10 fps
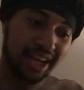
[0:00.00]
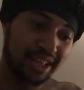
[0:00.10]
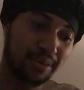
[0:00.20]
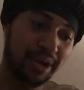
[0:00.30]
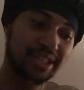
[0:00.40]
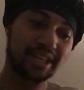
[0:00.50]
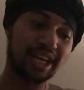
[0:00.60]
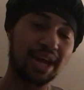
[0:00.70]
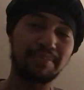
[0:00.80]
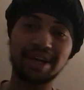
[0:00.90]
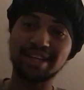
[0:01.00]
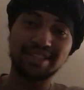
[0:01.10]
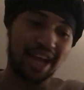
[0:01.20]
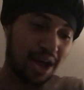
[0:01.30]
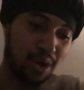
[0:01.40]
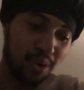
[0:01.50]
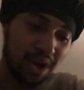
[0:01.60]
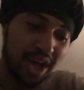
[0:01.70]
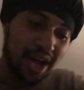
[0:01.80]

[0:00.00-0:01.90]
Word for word: in the racing game because now